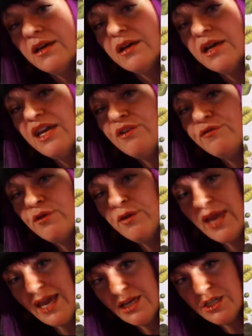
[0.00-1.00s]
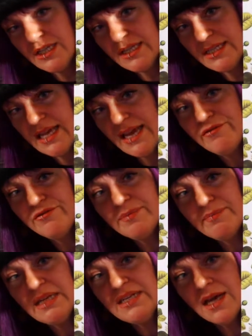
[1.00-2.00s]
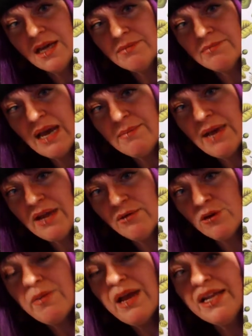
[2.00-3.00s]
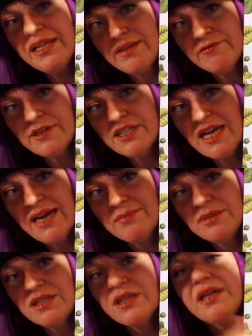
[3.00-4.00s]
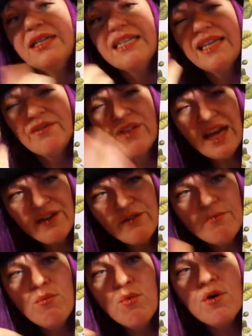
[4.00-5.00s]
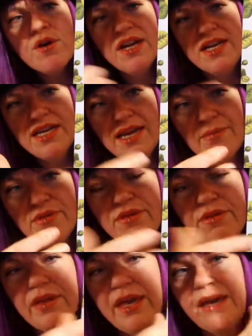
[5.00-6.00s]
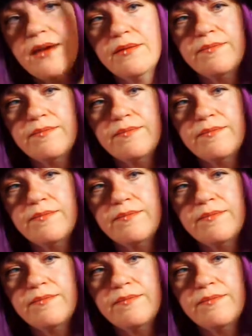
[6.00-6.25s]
invocations that have been done by my group at different times to give kind of a more in-depth, like,